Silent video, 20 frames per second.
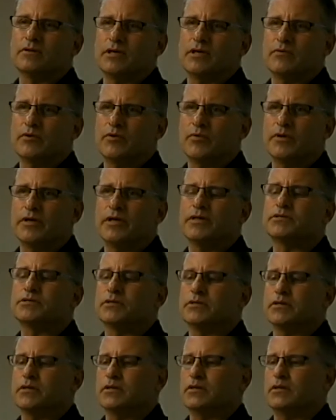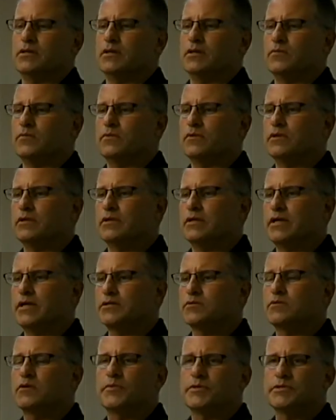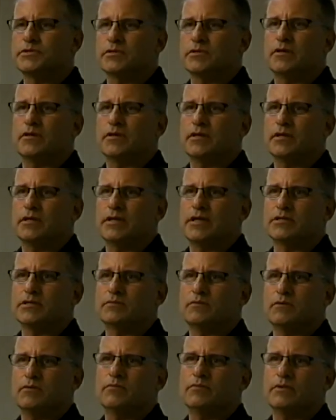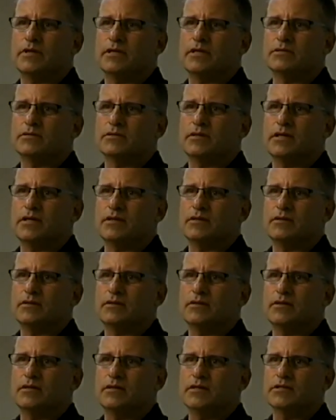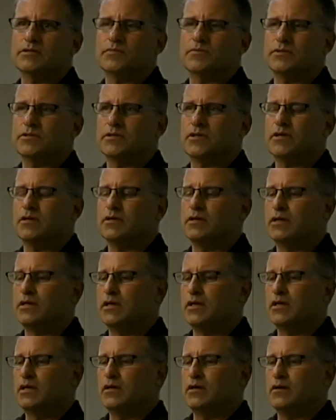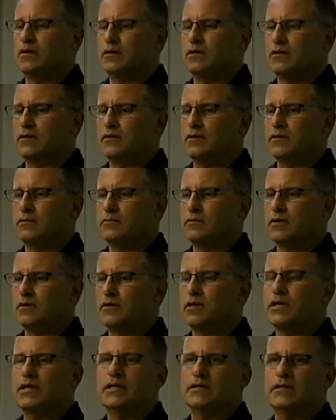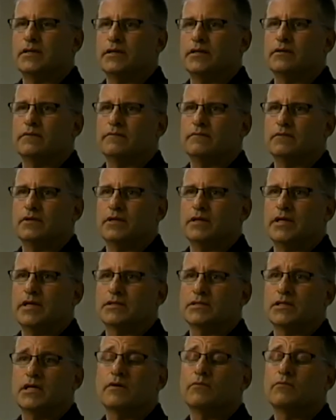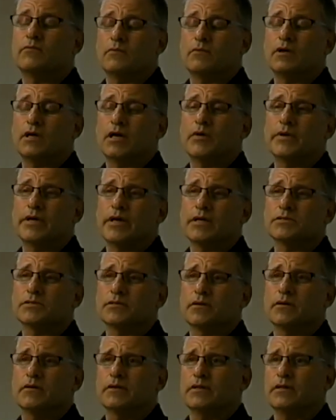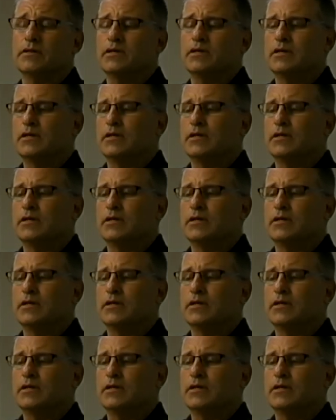that, we re-engineered it, and really that's where we started, and that to us was our highlight and that's how we got started.